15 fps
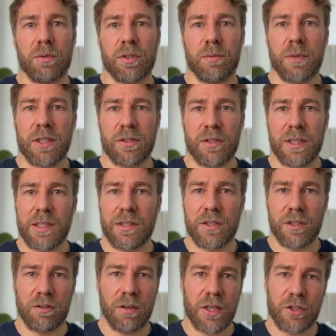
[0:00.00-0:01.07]
which makes
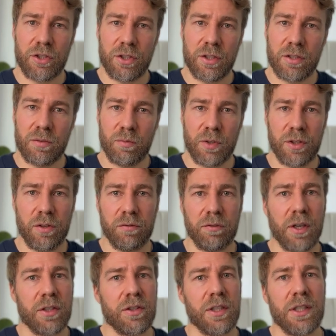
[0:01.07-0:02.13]
integration with your
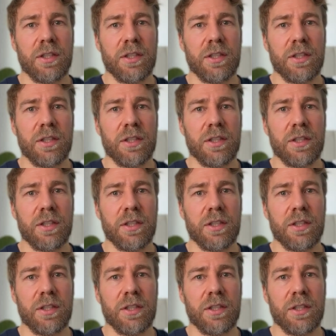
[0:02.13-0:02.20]
front